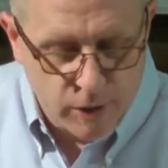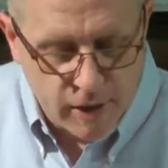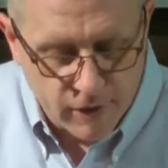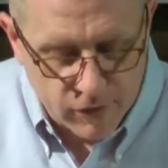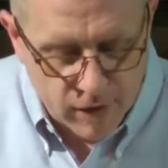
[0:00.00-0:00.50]
we
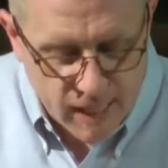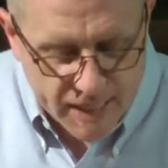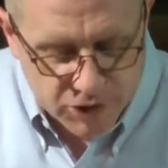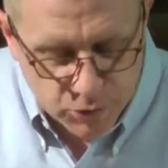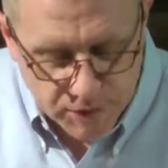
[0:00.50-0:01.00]
covered
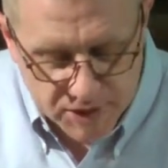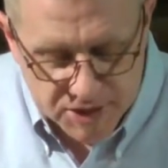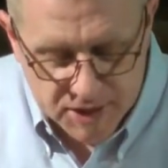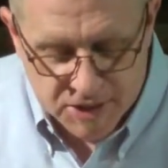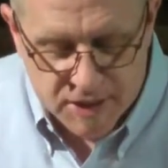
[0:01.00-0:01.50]
last week,
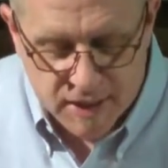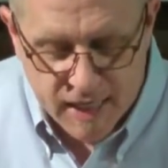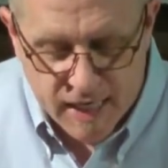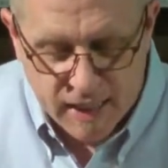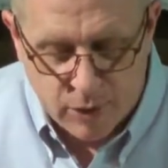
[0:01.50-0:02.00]
since the
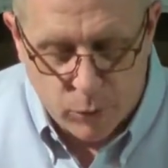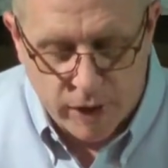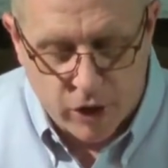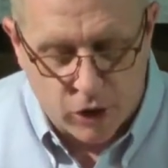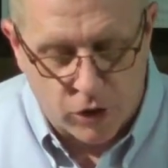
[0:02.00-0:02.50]
day
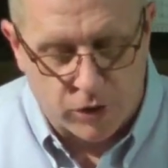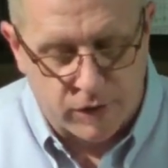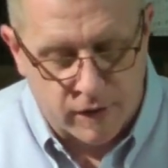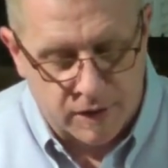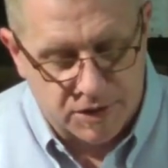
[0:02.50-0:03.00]
we
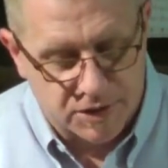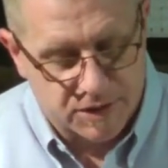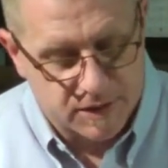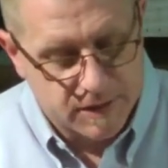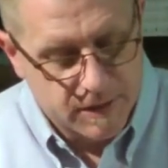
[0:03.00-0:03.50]
heard
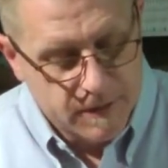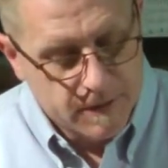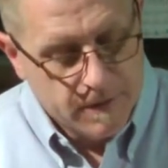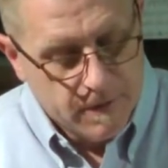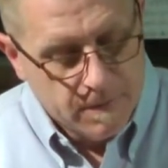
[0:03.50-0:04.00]
this,
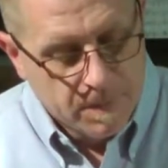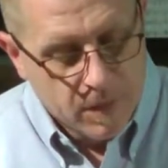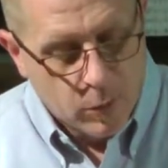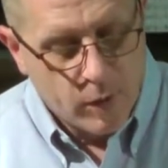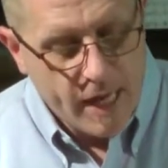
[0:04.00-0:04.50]

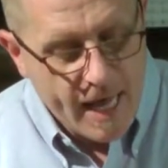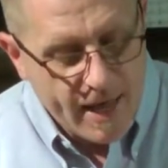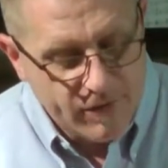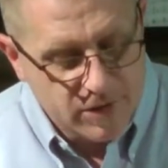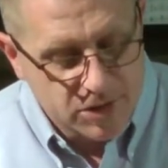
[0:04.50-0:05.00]
we
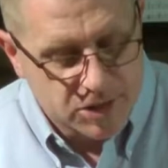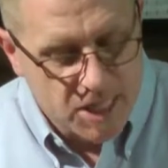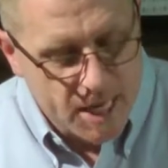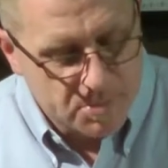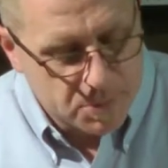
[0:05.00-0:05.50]
haven't
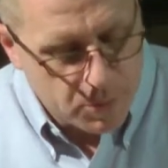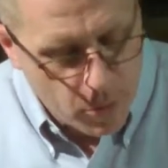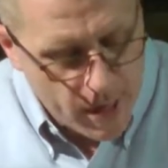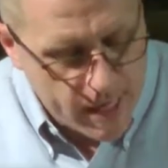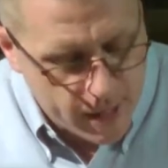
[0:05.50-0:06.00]
stopped
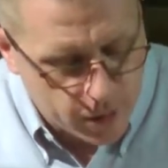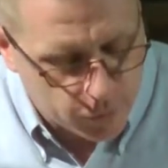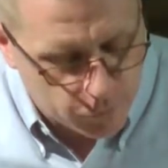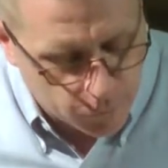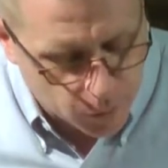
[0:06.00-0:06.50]

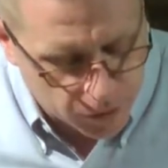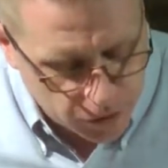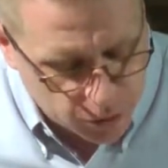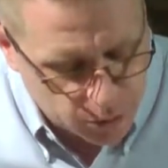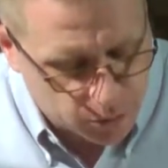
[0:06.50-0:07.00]
praying for
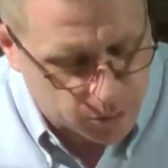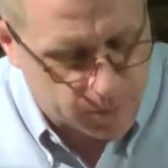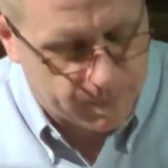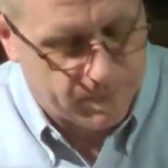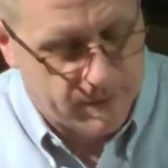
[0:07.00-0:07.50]
you.
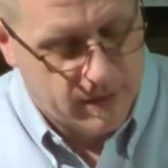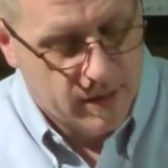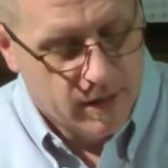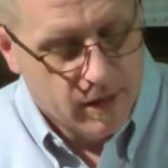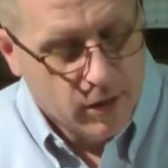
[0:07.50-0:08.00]

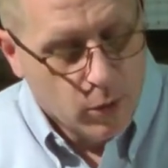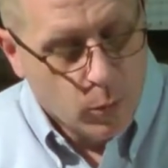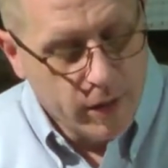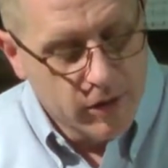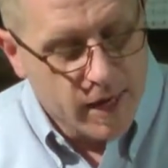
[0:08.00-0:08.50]

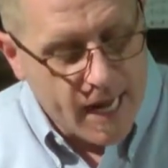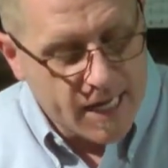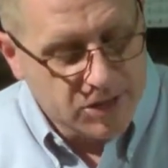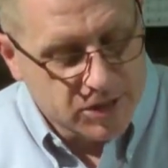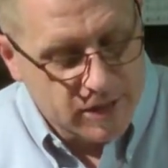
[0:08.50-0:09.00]
We are
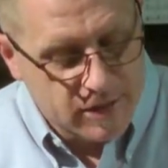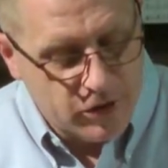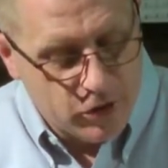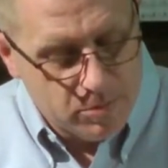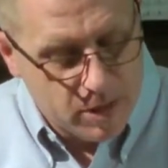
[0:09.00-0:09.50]
asking
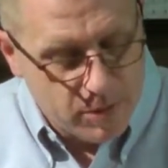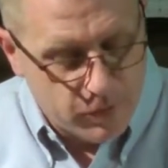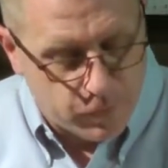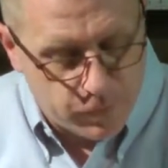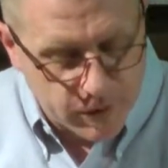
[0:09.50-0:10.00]
that you may be
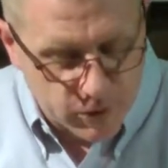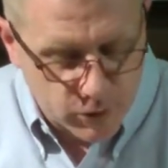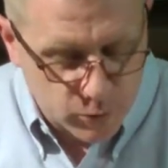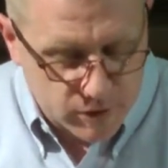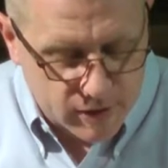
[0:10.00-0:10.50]

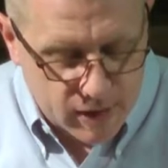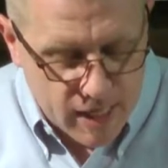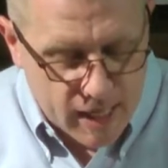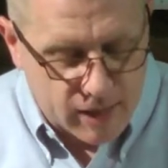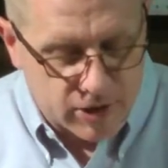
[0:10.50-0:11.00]
filled with the
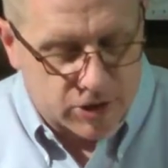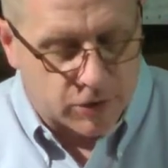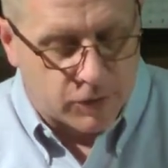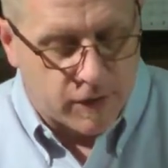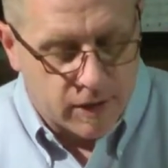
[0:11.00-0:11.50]
knowledge
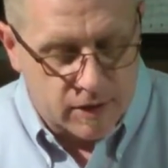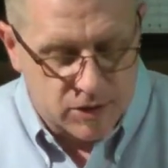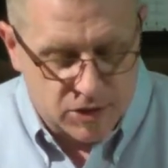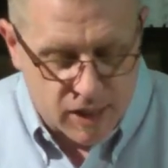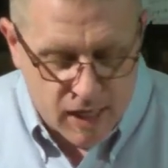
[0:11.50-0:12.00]
of
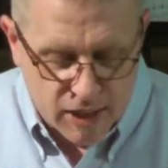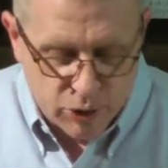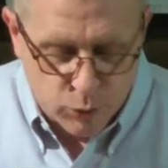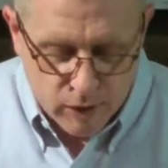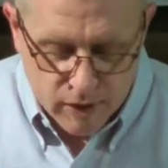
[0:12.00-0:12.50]
His,
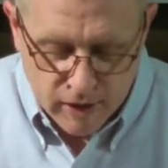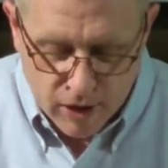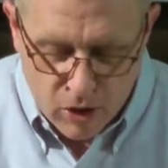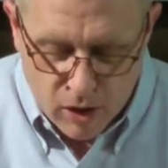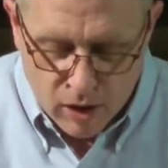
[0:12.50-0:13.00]
God's will,
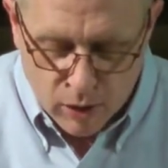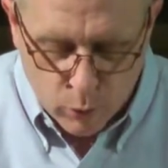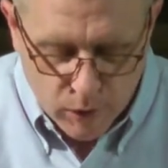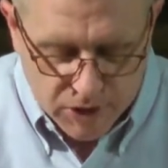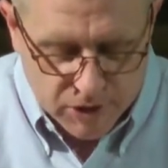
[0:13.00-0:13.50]
and all
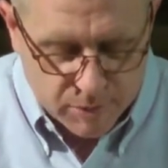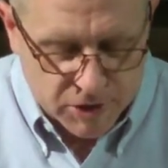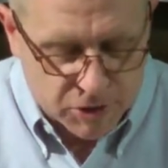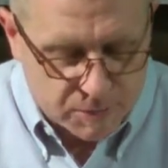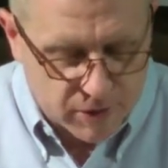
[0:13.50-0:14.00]
wisdom
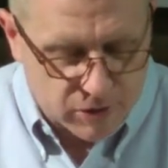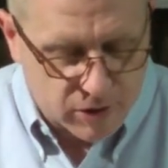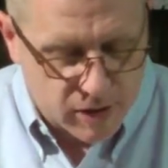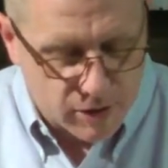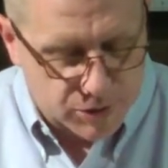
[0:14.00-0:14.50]
and
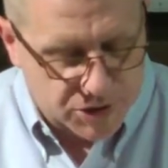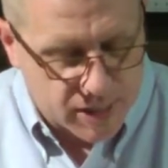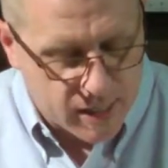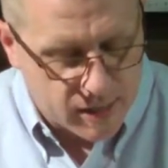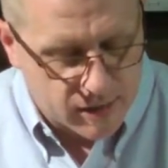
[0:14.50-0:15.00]
spiritual
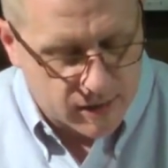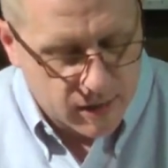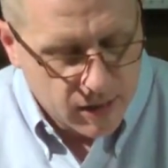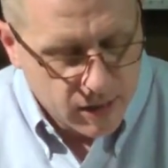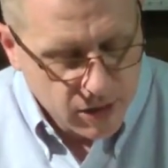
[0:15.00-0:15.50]
understanding,
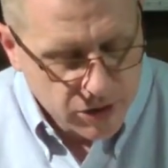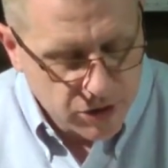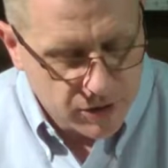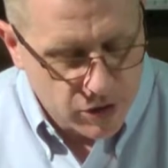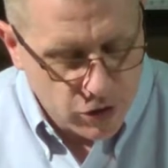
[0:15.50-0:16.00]

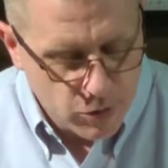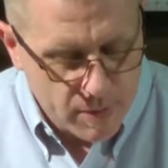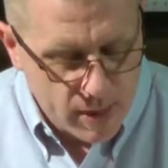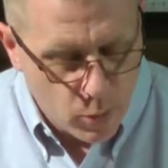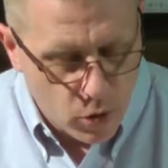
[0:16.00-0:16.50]
so that you
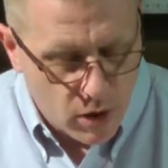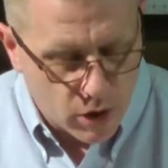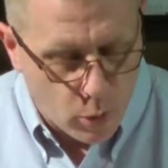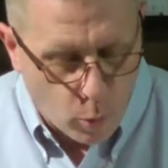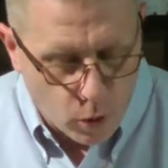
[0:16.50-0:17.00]
may
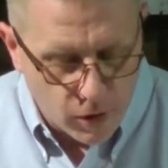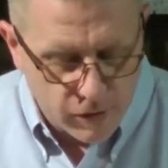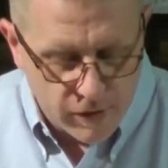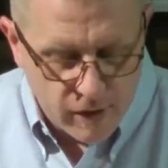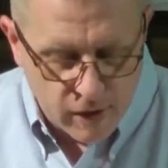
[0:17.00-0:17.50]
walk
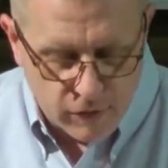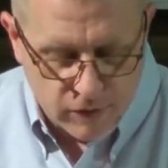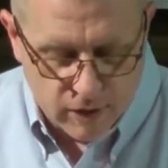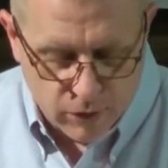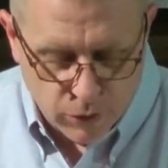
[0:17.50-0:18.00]
worthy of
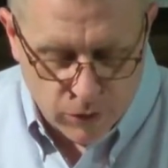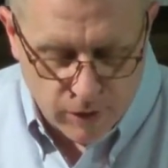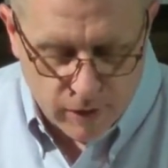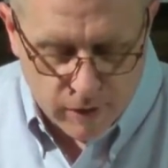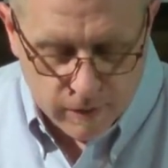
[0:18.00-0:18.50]
the
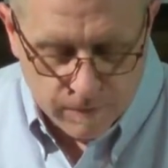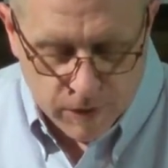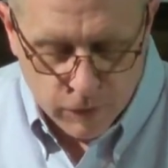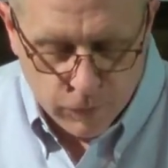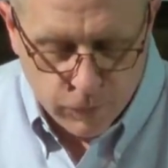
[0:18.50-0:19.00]
Lord,
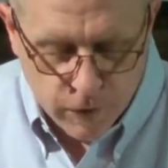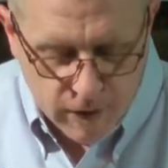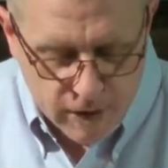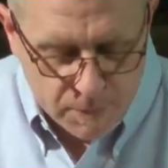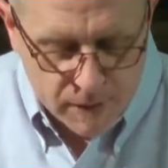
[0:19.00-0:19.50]

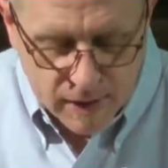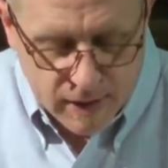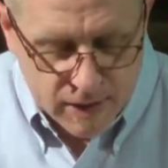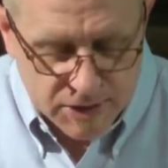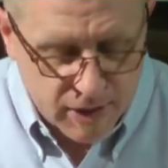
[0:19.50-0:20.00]
fully
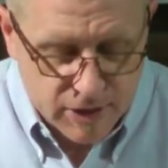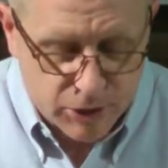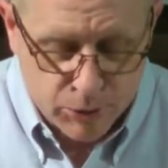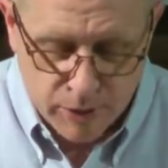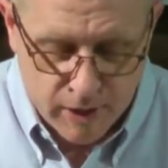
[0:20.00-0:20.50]
pleasing
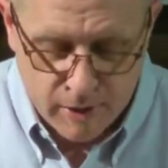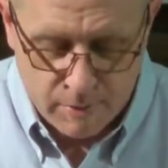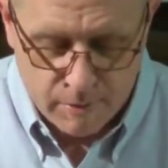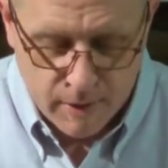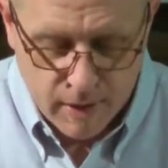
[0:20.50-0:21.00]
to
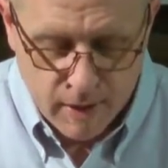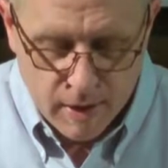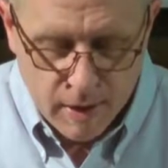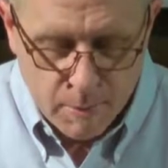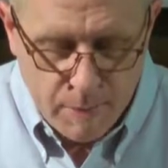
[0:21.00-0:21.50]
Him,
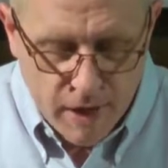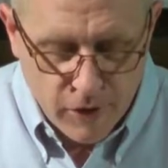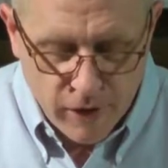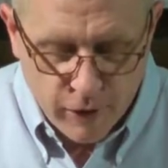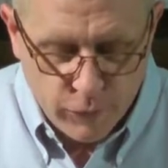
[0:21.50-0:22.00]

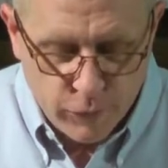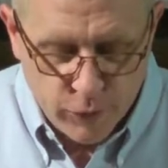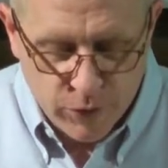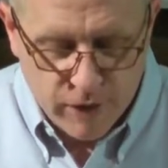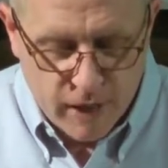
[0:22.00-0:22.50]
bearing
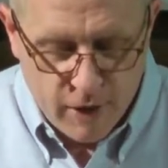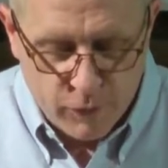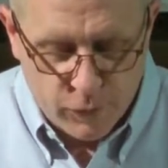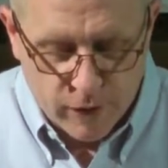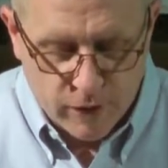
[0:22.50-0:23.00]
fruit in
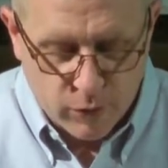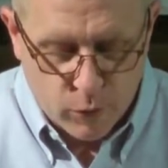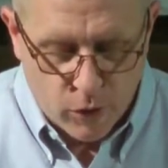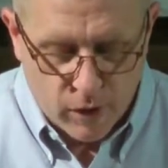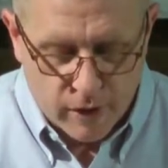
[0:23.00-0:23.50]
every good
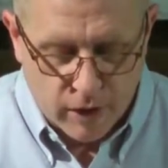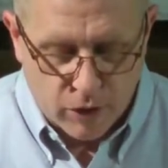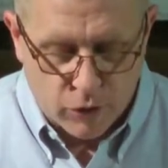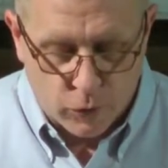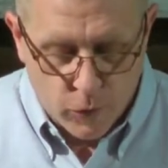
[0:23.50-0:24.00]
work
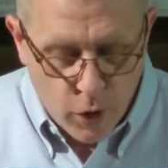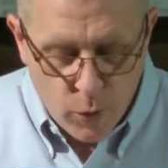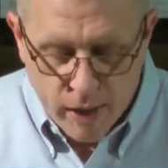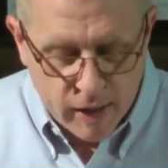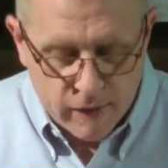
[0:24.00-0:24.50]
and
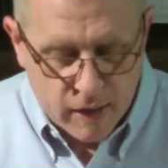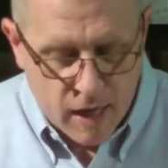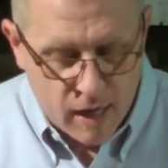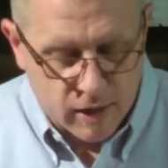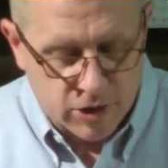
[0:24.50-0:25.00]
growing in the
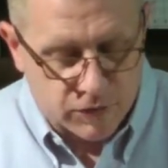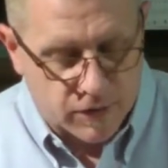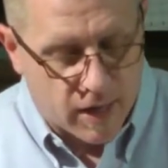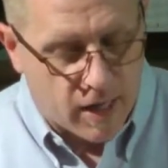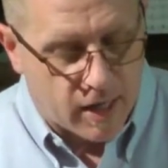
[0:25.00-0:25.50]
knowledge of
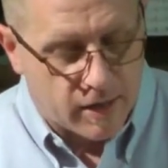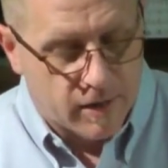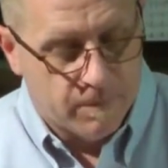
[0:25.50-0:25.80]
God.